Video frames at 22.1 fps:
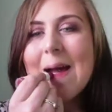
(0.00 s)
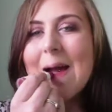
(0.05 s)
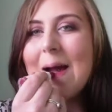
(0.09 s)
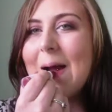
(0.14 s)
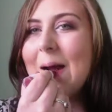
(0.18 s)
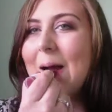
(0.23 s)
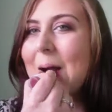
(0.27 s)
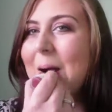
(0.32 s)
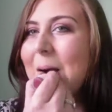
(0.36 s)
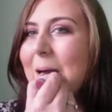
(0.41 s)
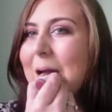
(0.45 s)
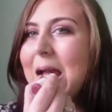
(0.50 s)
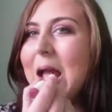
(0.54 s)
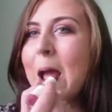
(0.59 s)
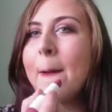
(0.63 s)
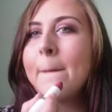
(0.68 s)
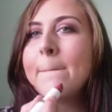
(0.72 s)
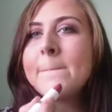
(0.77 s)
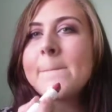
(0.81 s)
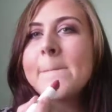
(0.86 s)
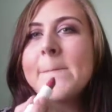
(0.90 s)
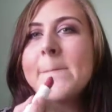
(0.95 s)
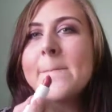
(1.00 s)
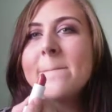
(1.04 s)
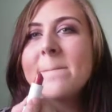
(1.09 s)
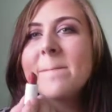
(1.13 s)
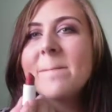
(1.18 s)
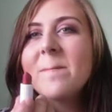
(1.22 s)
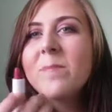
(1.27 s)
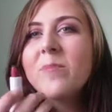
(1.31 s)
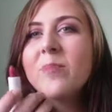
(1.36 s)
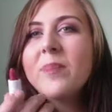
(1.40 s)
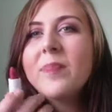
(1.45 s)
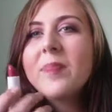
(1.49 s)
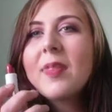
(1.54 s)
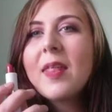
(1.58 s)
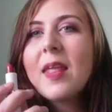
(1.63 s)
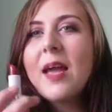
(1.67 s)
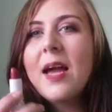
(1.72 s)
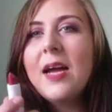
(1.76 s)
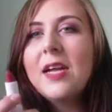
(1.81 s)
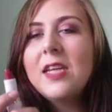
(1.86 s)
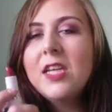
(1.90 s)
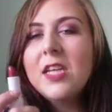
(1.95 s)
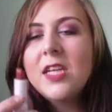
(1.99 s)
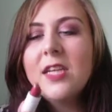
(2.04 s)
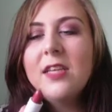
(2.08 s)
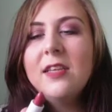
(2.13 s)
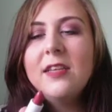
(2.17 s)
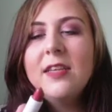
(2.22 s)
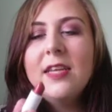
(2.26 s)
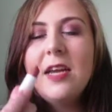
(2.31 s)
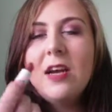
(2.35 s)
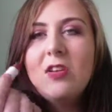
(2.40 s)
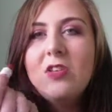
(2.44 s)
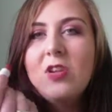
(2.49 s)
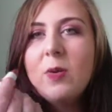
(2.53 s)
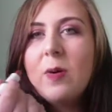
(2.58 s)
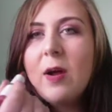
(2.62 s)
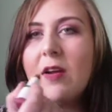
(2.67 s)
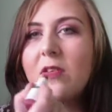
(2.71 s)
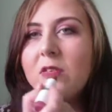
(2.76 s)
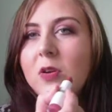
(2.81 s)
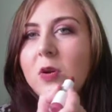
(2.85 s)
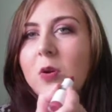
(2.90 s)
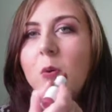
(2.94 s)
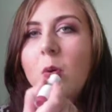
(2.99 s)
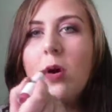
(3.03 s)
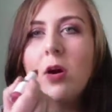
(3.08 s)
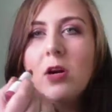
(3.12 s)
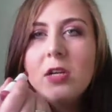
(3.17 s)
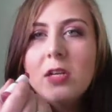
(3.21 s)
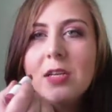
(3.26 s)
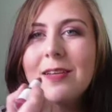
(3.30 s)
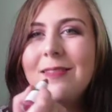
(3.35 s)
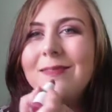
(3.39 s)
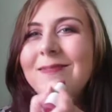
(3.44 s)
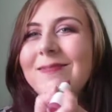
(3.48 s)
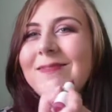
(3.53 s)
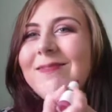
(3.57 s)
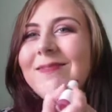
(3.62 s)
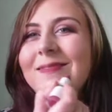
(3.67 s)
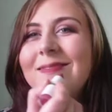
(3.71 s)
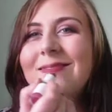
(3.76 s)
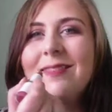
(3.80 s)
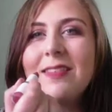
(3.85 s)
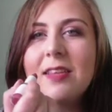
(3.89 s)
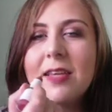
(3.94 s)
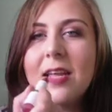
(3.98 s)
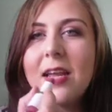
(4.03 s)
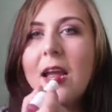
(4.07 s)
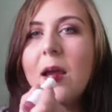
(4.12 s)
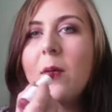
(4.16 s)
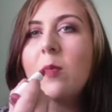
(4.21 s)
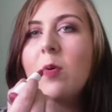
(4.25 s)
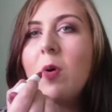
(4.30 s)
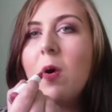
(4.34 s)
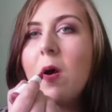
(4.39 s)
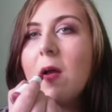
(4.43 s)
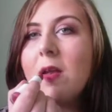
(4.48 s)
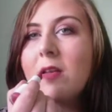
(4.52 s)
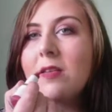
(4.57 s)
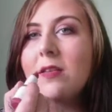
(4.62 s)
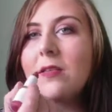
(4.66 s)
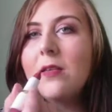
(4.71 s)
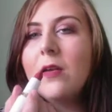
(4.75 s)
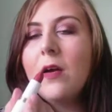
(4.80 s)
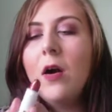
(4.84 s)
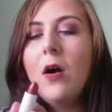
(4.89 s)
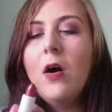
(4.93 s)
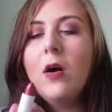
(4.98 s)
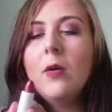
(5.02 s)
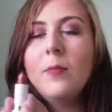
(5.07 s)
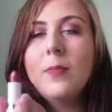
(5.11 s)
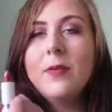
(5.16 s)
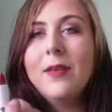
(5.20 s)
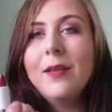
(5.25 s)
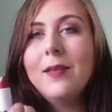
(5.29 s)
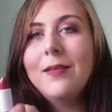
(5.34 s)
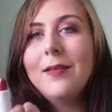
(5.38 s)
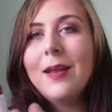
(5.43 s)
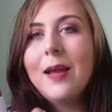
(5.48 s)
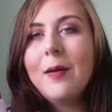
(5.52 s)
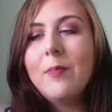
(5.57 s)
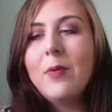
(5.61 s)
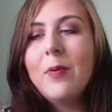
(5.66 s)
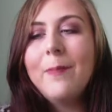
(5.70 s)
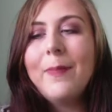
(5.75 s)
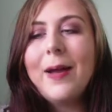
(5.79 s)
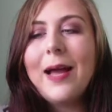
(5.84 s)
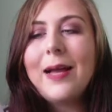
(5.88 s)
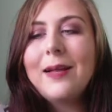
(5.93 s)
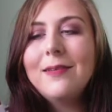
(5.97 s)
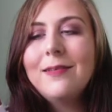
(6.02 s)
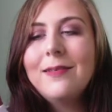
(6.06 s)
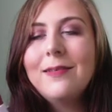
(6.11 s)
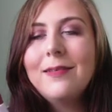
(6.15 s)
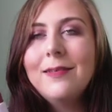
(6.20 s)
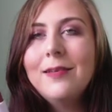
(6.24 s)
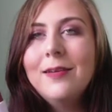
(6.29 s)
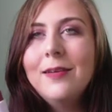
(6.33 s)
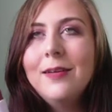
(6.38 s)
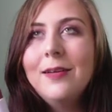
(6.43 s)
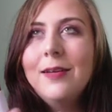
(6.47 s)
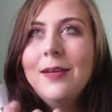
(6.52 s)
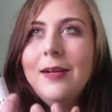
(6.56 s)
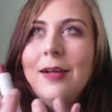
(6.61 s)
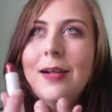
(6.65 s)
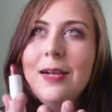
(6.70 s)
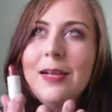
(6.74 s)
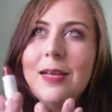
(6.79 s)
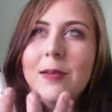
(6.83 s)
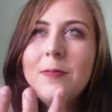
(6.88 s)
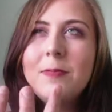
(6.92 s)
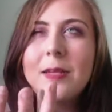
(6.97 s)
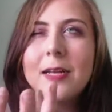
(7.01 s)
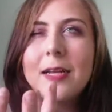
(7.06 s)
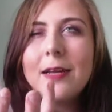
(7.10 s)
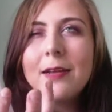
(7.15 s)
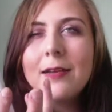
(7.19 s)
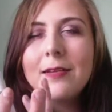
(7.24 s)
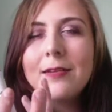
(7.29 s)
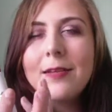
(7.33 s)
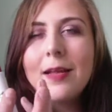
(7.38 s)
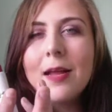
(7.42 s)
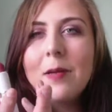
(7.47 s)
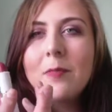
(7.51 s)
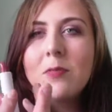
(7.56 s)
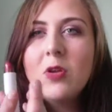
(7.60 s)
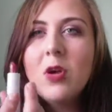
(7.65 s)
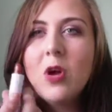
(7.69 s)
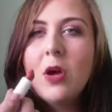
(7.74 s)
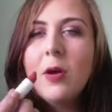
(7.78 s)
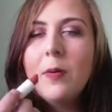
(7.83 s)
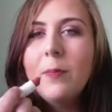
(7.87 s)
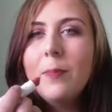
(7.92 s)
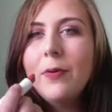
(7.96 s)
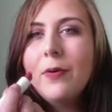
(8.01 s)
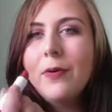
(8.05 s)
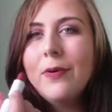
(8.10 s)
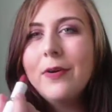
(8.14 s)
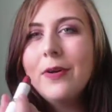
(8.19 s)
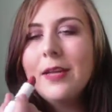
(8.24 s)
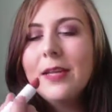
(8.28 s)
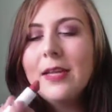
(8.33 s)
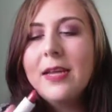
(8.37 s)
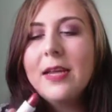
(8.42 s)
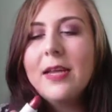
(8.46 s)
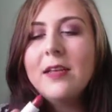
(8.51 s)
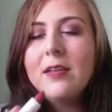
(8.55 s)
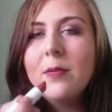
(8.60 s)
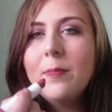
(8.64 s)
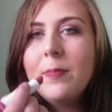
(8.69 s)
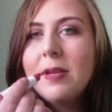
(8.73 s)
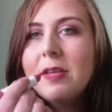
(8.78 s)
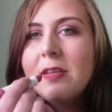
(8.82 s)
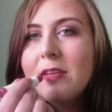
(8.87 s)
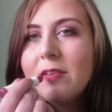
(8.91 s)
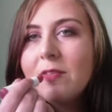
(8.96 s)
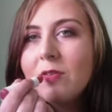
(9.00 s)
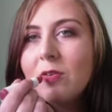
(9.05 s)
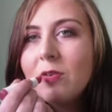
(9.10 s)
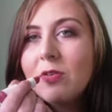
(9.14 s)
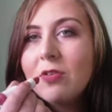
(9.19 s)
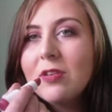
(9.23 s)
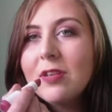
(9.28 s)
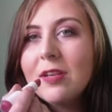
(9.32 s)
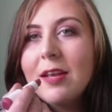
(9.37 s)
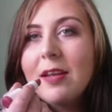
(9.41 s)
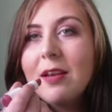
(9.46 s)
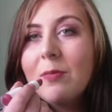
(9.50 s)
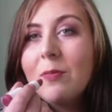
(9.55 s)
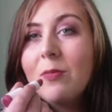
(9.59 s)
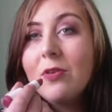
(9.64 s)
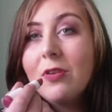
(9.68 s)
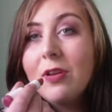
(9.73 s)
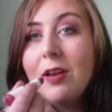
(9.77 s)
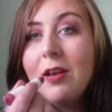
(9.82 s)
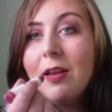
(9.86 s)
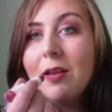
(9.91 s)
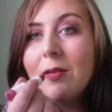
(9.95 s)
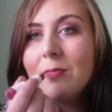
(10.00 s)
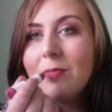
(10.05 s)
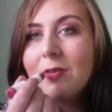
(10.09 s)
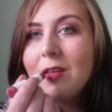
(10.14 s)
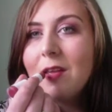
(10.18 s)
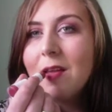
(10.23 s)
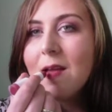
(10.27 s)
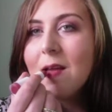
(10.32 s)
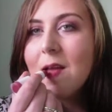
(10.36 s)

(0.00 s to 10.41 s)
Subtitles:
Oh, as you can see, I do have to they are quite hard, but then they are a matte lipstick at the same time, but it is a bit difficult to get them on your lips.